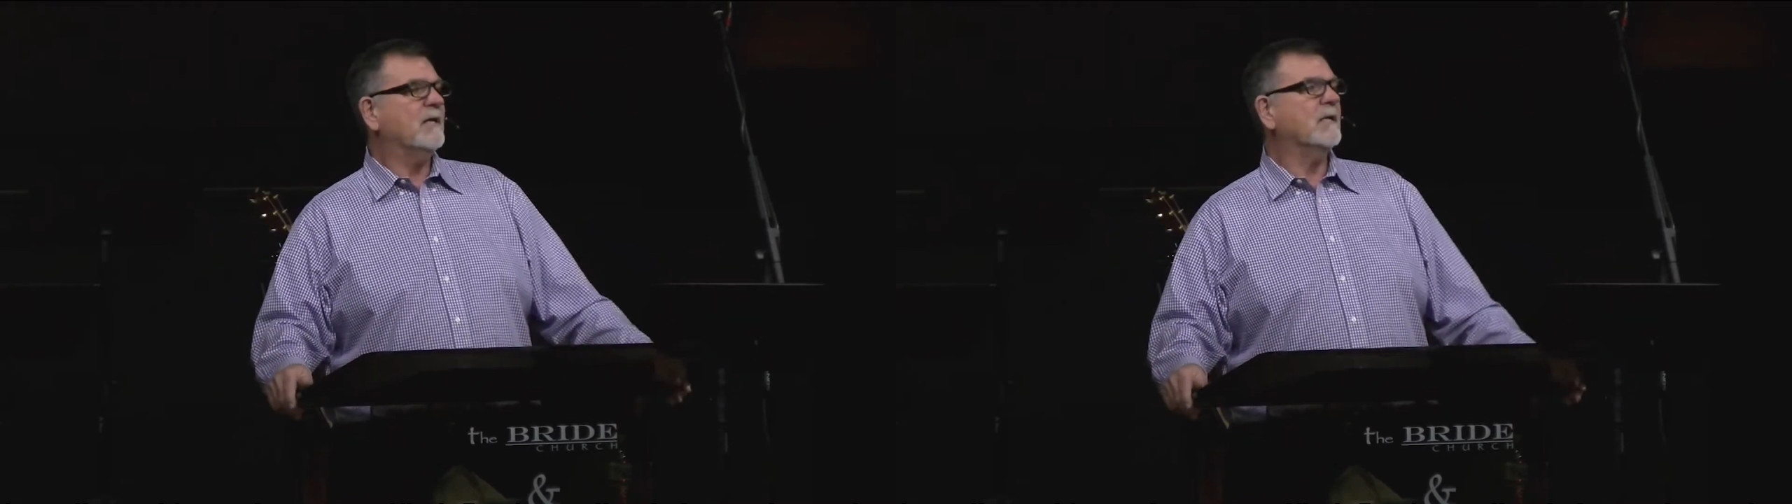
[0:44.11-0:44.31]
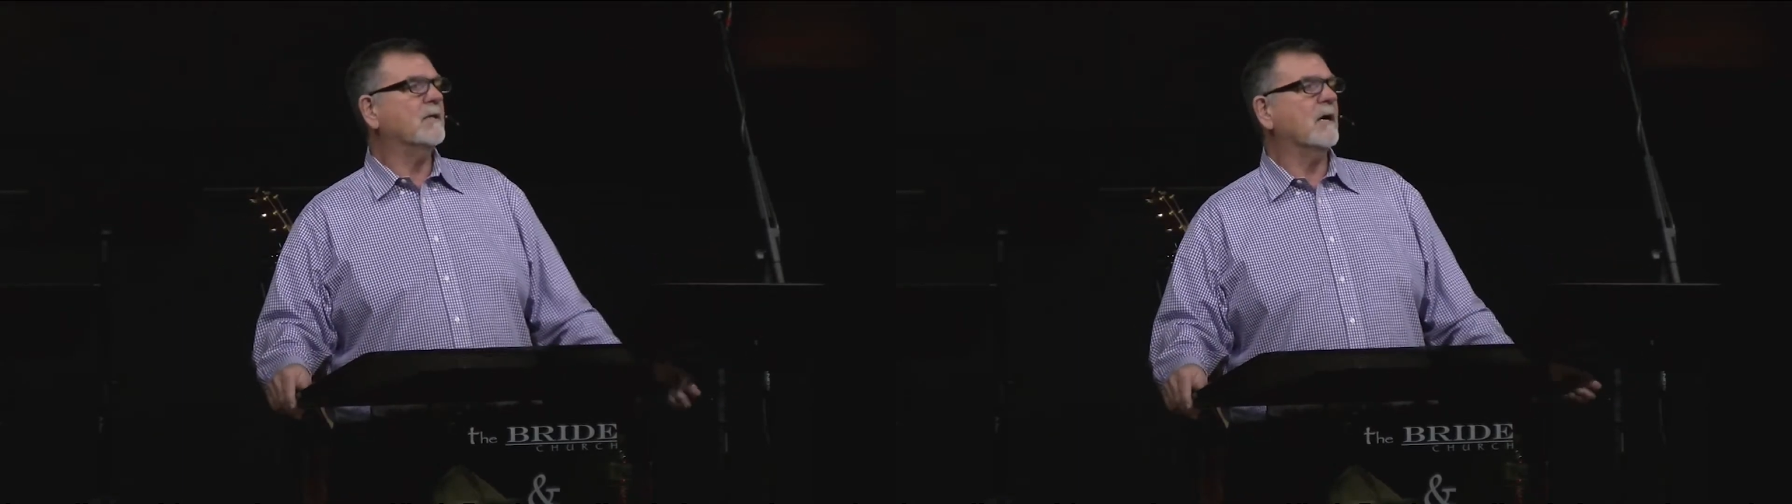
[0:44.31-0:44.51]

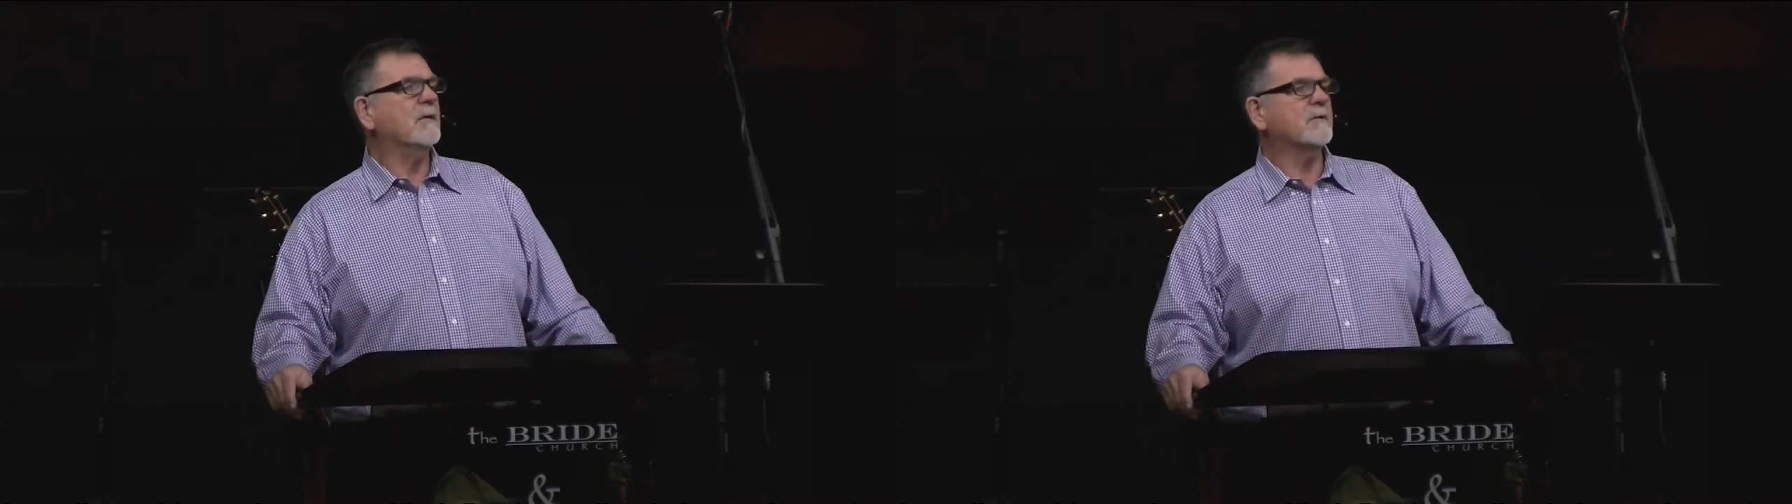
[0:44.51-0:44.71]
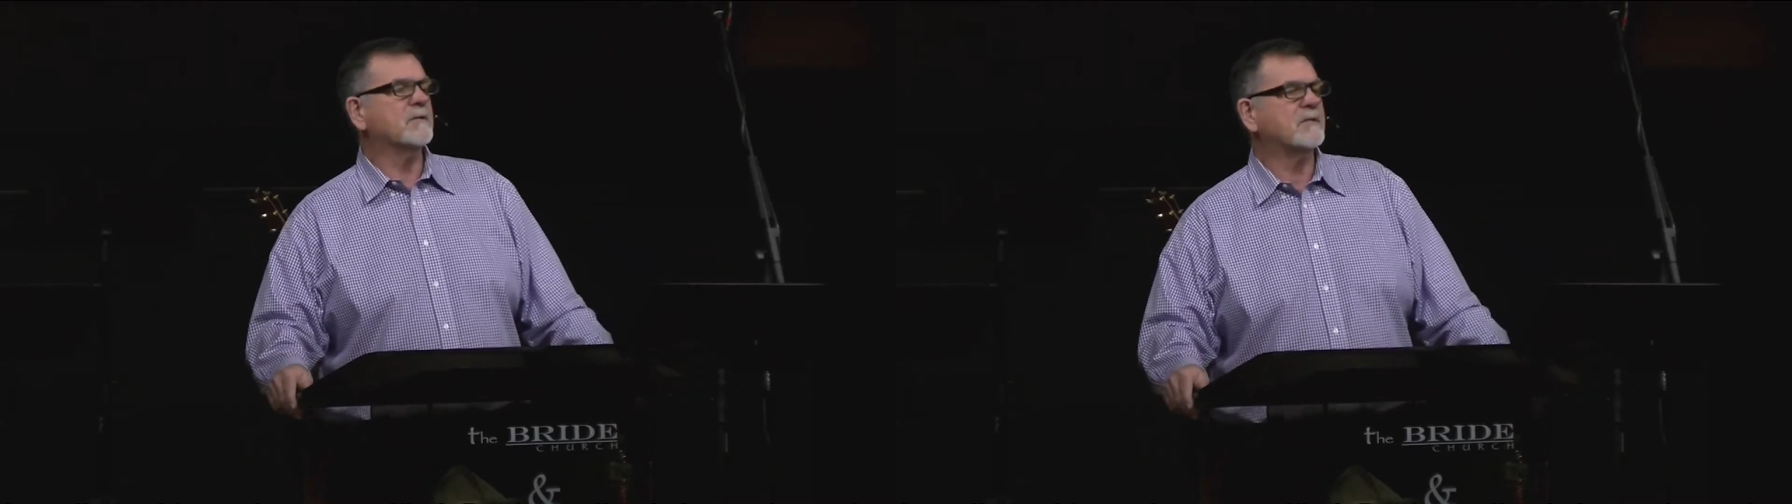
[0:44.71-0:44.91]
they need to
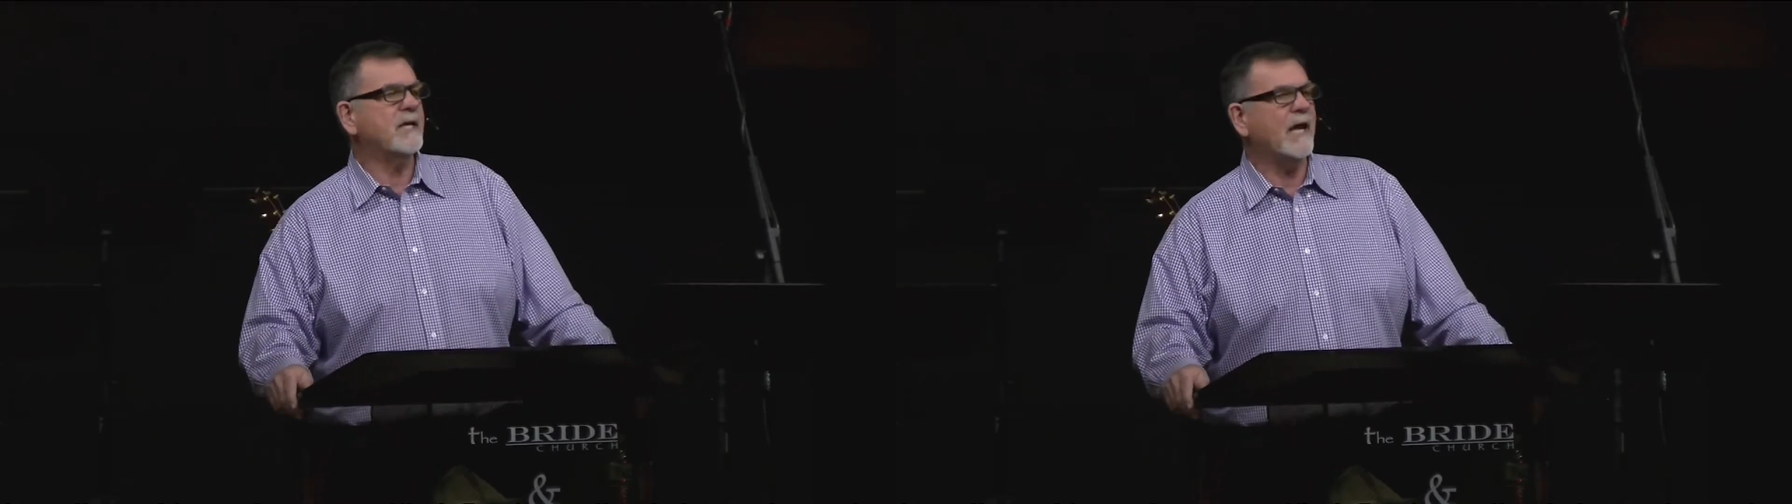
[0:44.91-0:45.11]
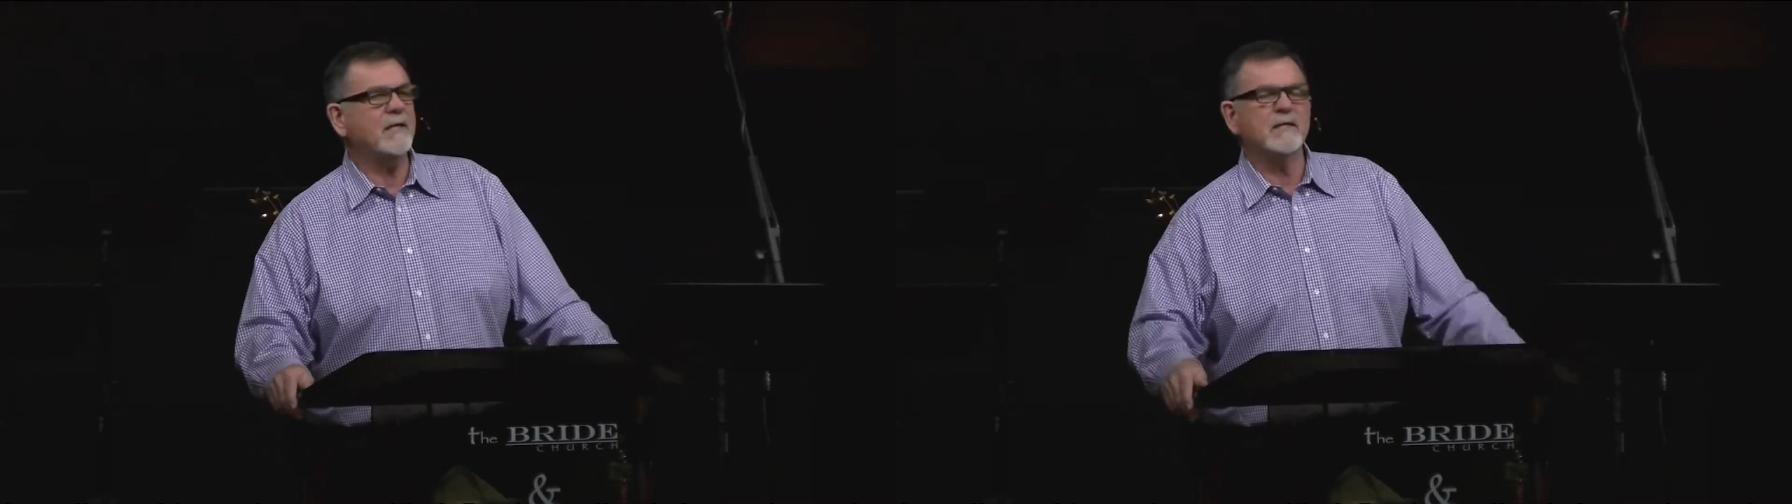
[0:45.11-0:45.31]

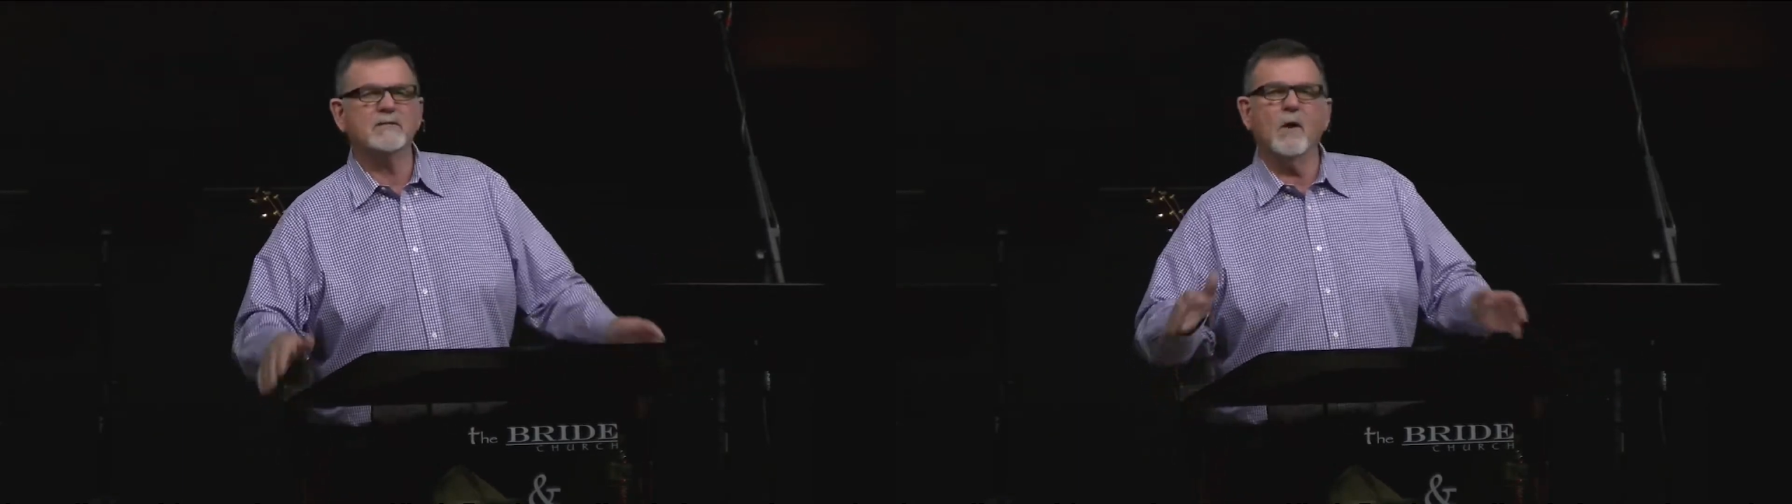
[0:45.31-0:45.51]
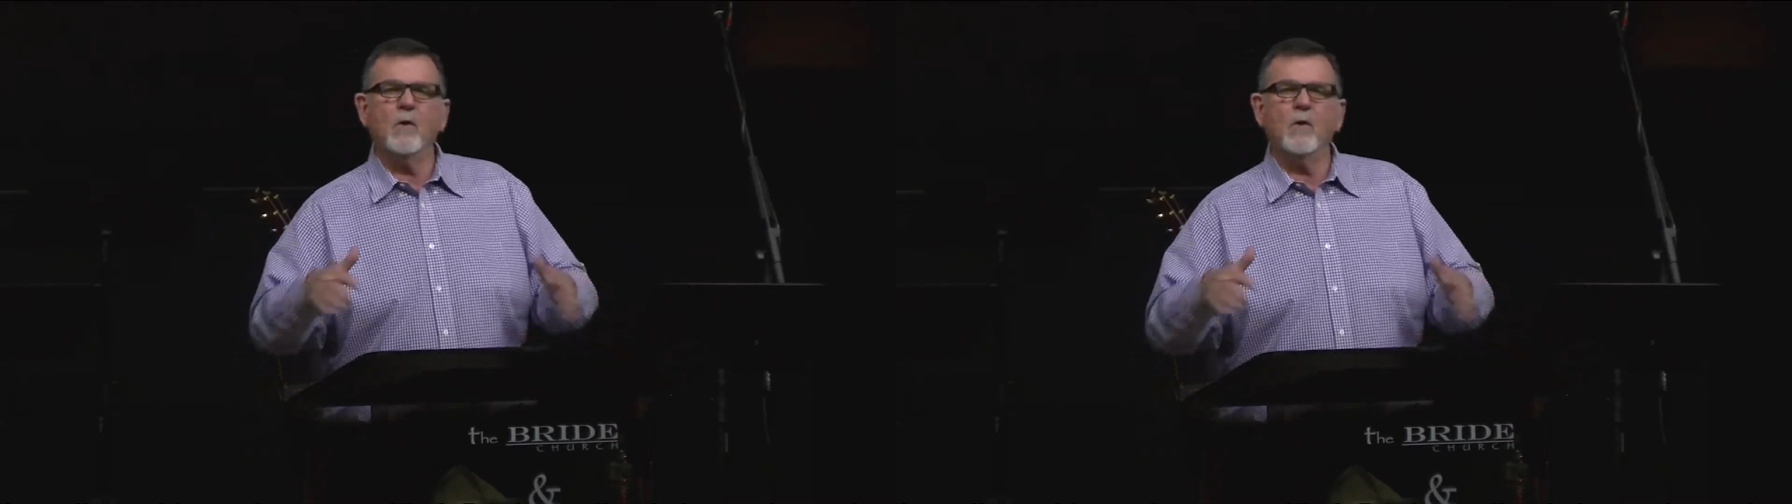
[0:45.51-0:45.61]
understand that it's